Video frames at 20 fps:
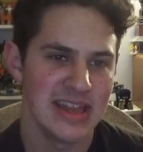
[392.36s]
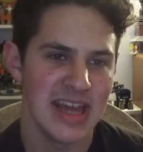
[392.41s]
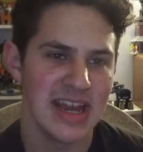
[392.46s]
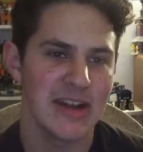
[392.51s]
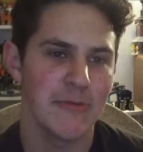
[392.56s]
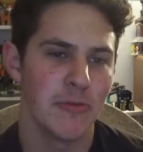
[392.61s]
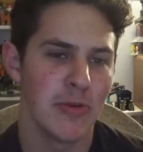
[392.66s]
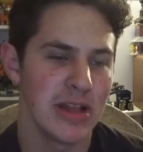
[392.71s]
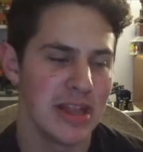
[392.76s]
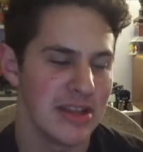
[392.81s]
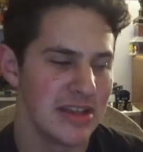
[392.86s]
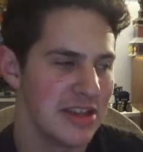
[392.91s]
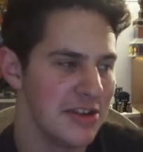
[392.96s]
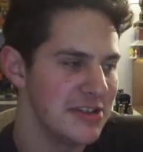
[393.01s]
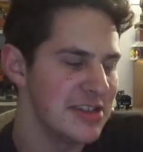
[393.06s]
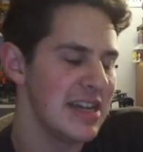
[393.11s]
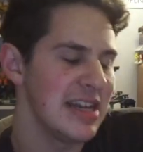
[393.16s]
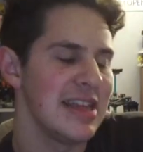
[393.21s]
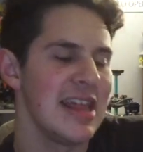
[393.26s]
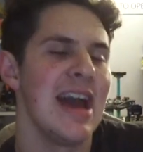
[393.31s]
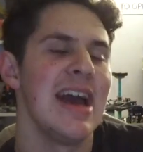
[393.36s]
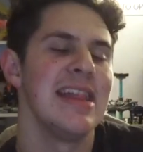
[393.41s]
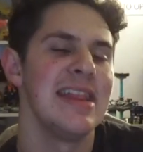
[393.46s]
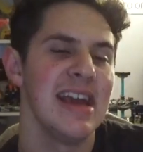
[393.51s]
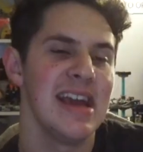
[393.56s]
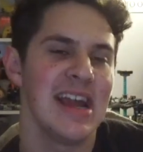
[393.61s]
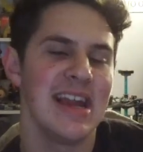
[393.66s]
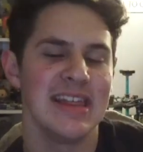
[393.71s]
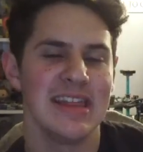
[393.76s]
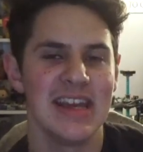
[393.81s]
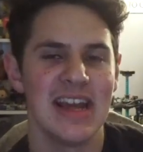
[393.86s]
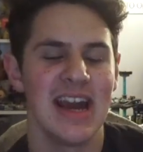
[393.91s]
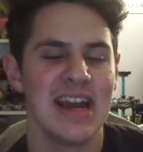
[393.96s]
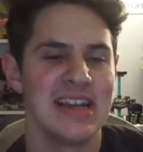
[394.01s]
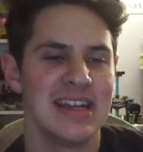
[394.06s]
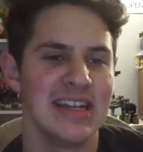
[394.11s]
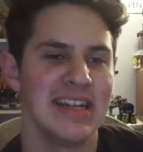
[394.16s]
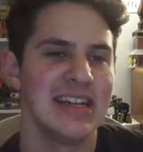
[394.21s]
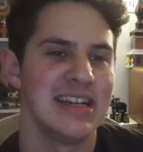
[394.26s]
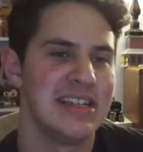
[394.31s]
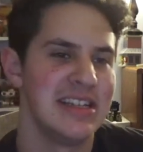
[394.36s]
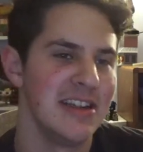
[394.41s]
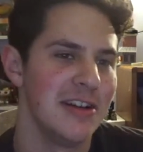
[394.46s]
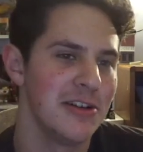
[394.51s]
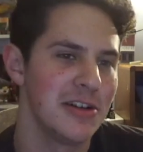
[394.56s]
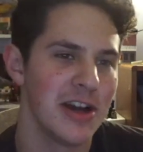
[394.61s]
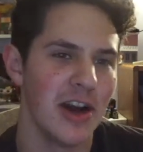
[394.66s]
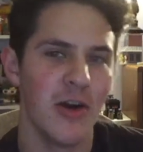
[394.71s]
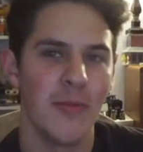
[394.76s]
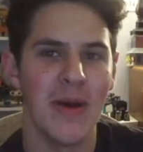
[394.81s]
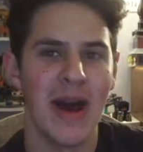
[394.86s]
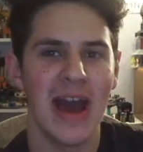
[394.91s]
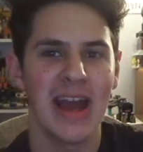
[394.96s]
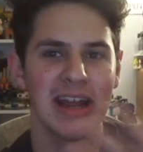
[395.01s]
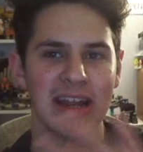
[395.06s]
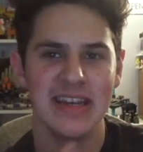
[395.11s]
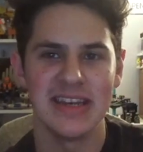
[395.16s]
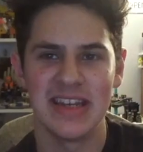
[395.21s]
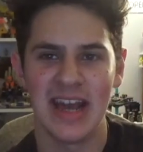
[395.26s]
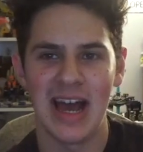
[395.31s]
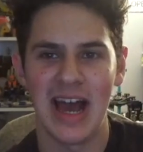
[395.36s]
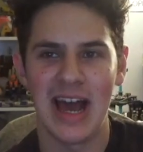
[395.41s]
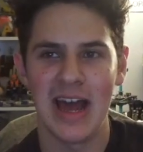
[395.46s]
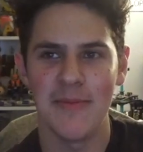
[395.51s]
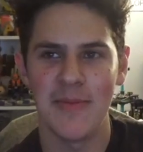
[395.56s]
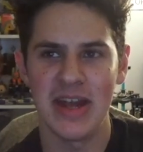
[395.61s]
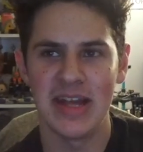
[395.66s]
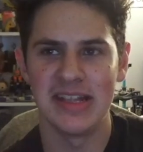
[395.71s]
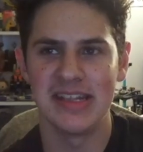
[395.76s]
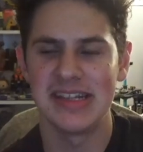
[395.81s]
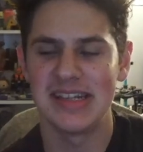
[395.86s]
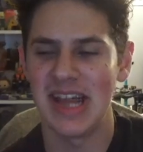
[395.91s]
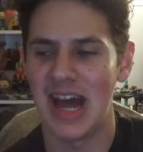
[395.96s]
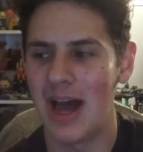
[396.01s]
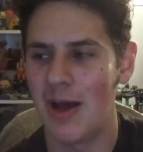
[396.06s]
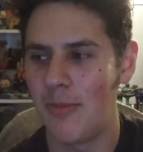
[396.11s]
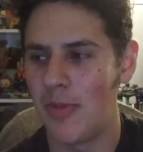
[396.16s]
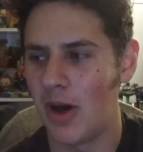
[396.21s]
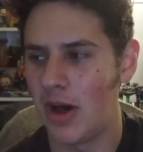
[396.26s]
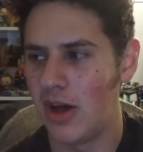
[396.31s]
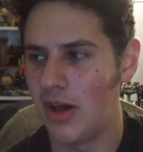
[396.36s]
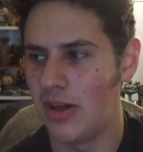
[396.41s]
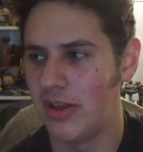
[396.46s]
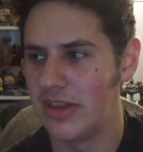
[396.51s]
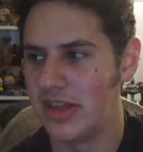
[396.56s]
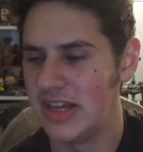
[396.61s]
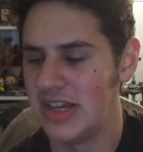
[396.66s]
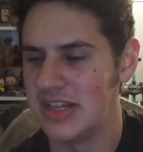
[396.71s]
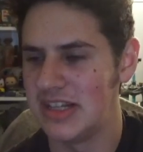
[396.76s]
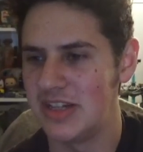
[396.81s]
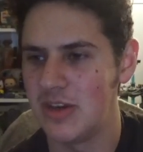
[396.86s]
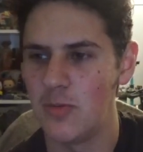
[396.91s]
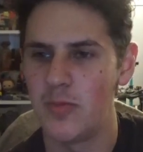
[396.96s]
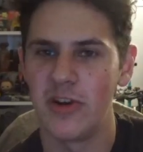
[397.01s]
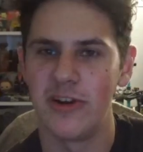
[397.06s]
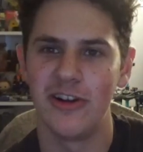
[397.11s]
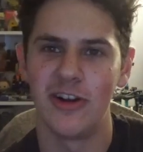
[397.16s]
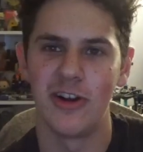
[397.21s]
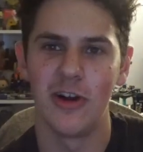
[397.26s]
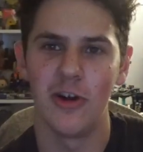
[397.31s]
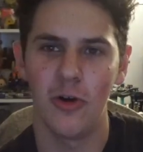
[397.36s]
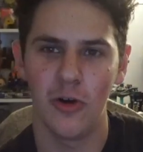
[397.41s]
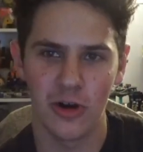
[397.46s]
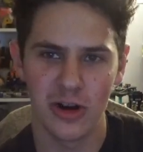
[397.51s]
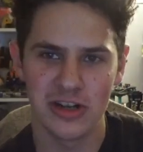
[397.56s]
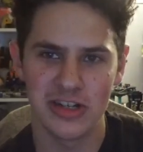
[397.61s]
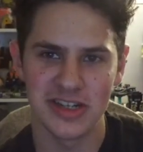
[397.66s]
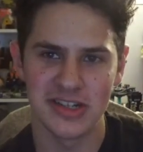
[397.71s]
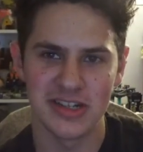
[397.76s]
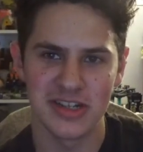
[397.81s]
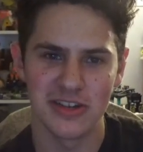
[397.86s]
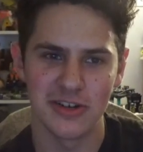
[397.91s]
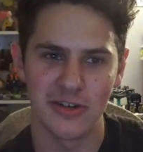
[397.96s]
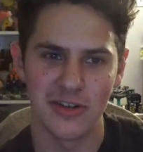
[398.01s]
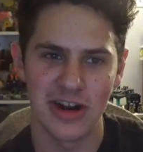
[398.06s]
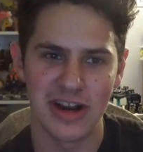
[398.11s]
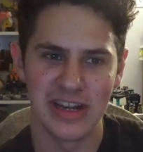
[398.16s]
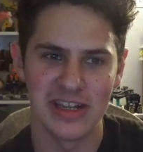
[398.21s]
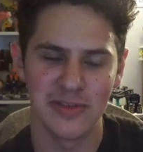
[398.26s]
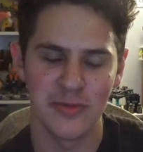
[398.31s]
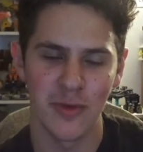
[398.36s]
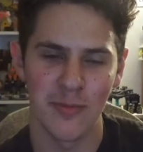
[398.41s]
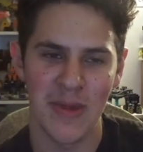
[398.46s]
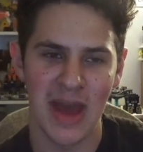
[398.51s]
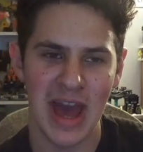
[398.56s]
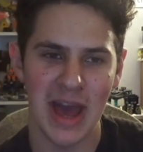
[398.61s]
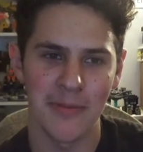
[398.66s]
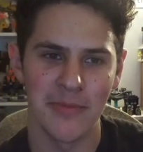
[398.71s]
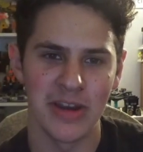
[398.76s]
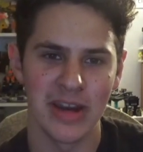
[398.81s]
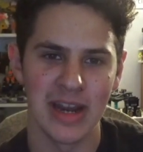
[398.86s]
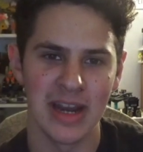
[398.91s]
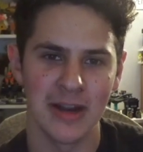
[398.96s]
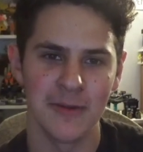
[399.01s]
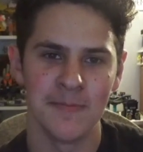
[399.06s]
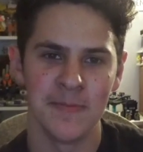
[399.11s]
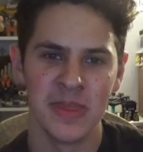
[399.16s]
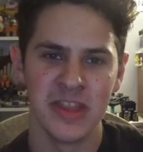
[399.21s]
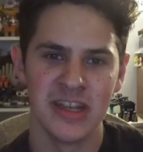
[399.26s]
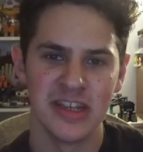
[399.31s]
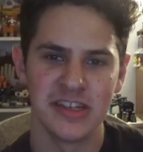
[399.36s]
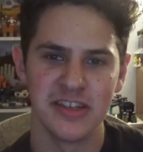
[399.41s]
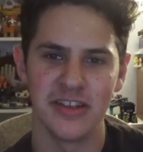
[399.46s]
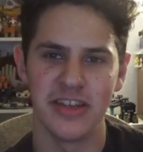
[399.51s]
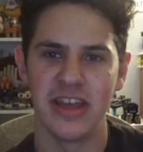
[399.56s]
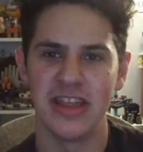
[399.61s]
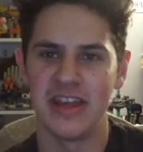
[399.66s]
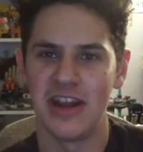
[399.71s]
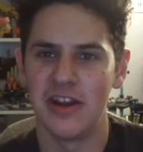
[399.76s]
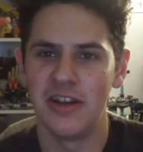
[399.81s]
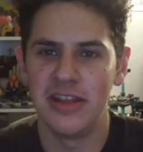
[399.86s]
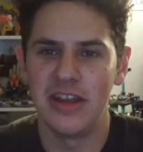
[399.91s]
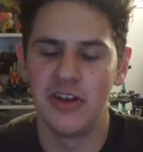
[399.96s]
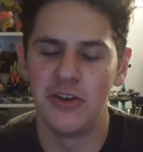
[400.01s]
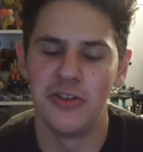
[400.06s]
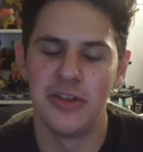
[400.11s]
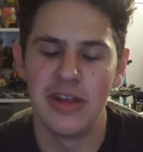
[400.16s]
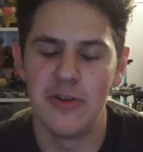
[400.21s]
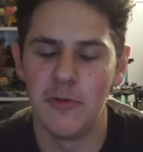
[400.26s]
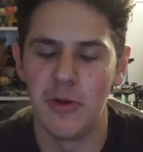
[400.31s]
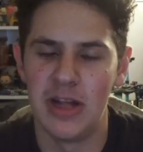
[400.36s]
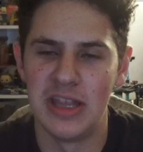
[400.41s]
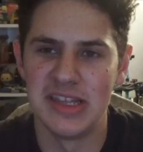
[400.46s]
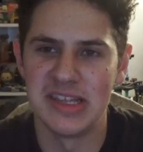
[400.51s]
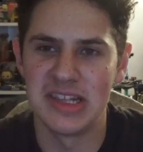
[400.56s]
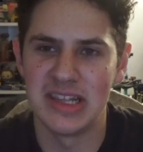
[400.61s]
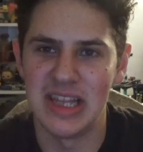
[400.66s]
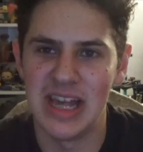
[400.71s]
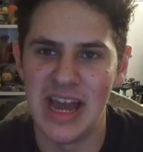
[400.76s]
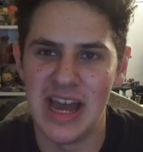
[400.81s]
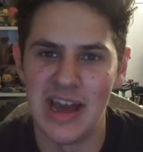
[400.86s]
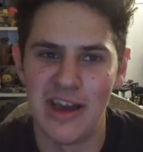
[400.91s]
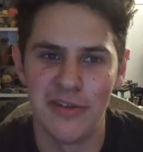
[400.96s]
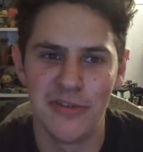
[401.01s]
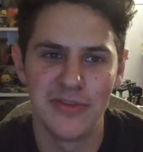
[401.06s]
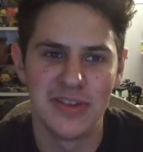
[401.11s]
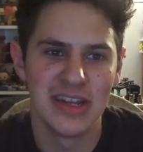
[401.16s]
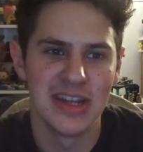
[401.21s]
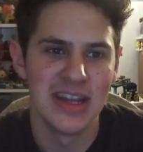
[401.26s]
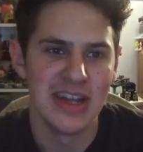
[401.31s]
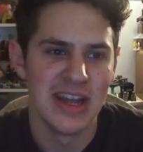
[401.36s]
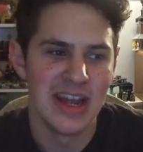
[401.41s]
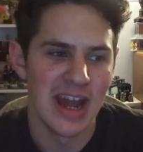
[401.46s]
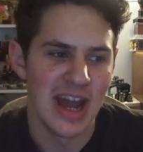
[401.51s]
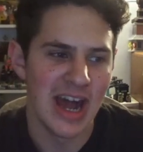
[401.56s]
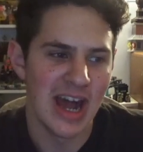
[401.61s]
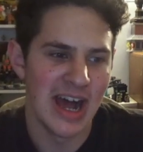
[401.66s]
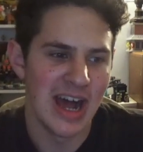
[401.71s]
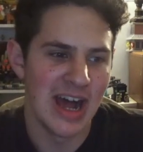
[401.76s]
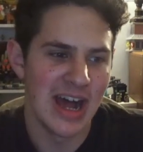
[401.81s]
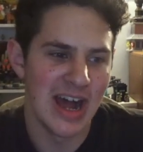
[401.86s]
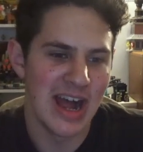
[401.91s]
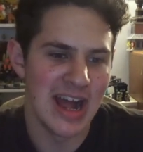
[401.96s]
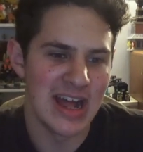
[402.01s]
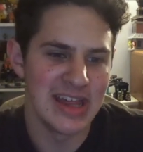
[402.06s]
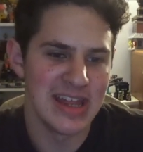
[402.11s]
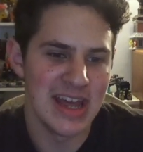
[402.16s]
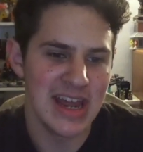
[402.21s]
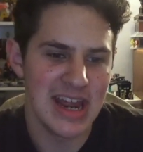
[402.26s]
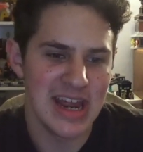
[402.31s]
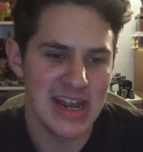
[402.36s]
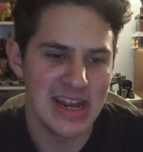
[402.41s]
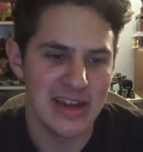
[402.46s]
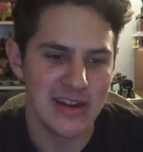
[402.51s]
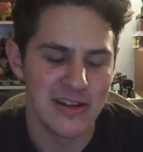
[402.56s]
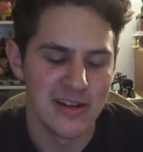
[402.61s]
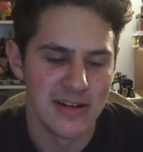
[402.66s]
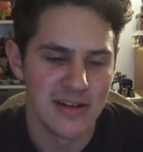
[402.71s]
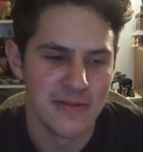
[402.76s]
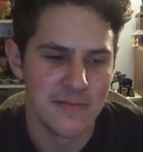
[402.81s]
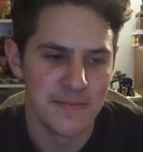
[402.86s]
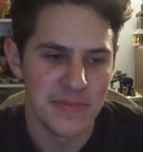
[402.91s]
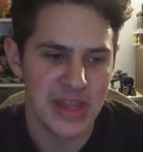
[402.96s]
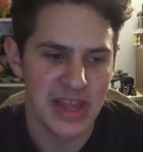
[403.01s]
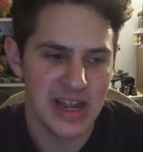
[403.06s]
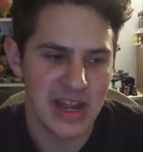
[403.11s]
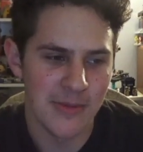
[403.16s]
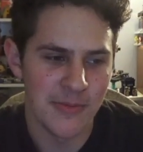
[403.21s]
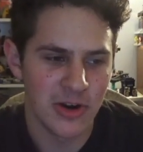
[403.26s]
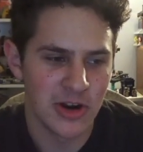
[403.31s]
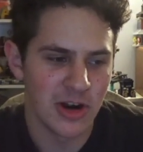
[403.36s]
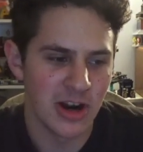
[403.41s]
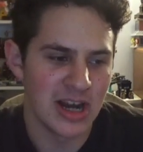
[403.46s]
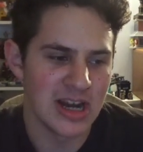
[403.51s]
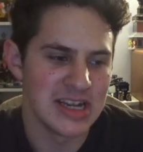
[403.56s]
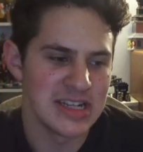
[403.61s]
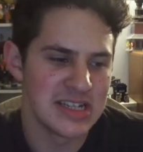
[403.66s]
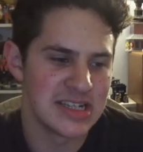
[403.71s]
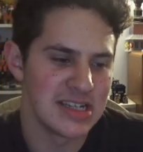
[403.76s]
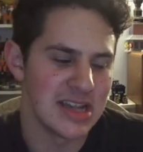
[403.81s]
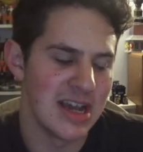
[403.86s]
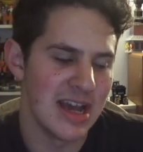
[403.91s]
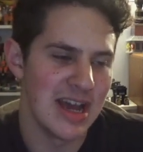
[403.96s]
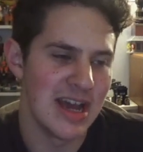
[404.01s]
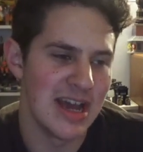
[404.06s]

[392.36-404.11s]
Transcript: Using that, they get the idea to go back in time and stop all the superhero origin stories from happening so that they're the only ones left. And they come across,